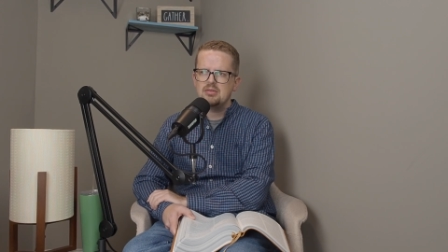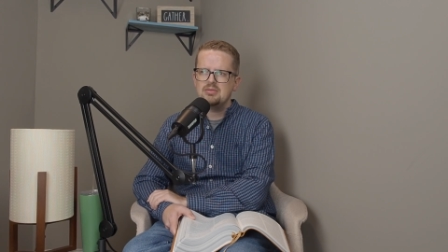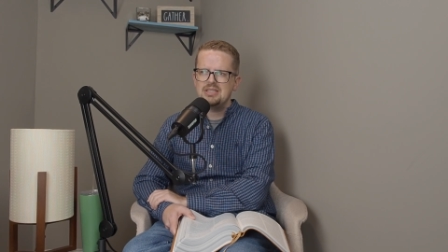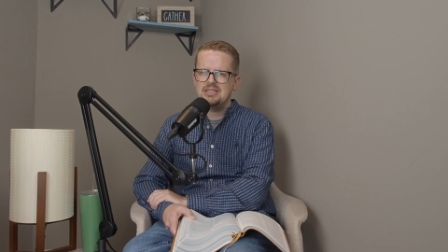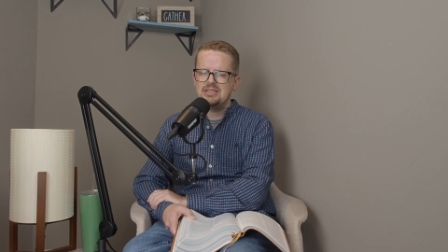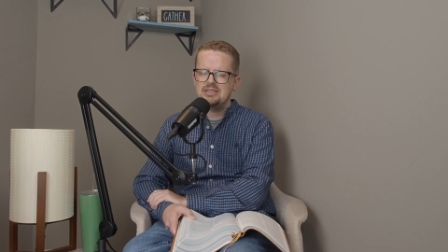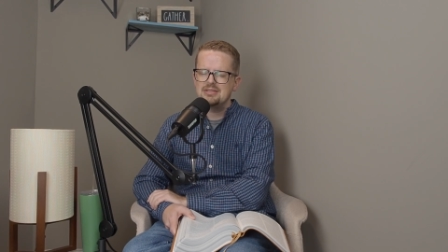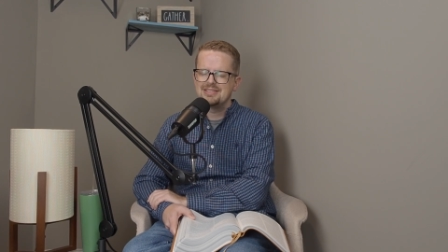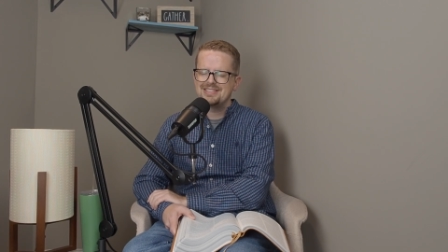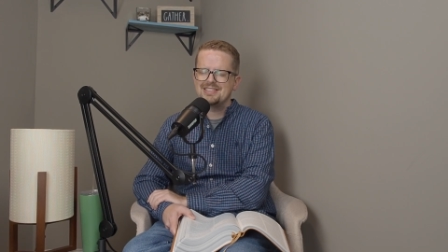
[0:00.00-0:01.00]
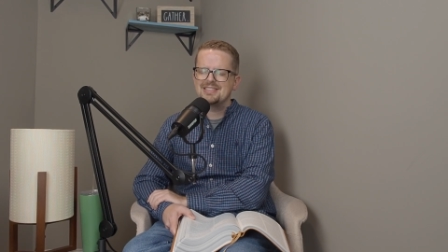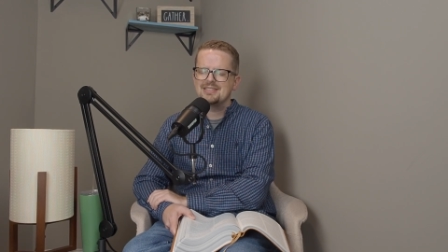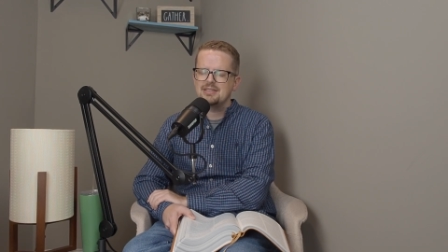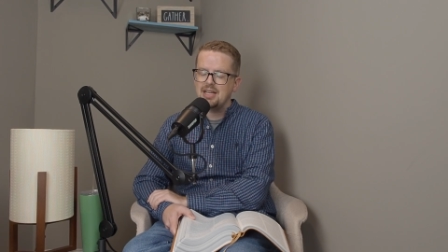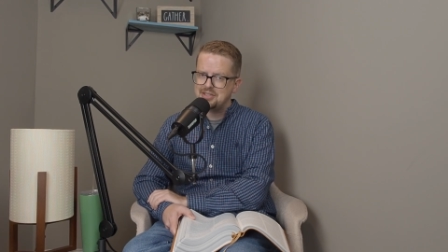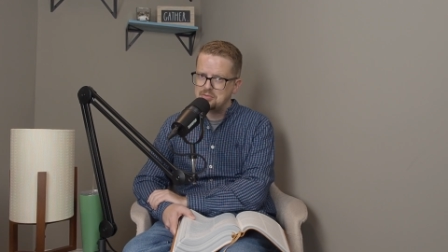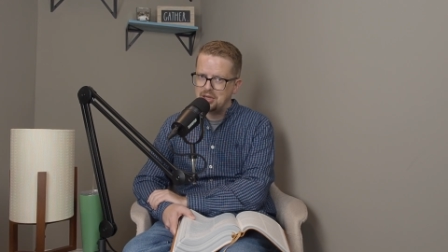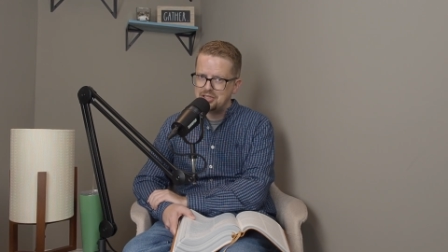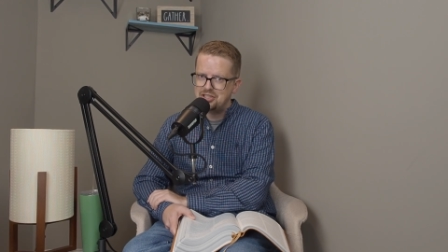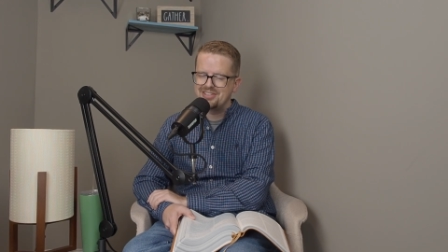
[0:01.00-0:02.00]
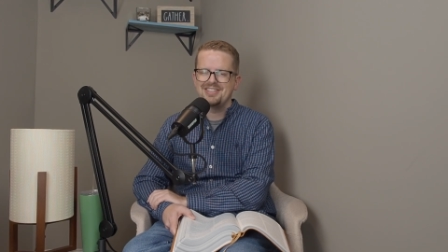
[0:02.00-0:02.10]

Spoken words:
Well, not so much.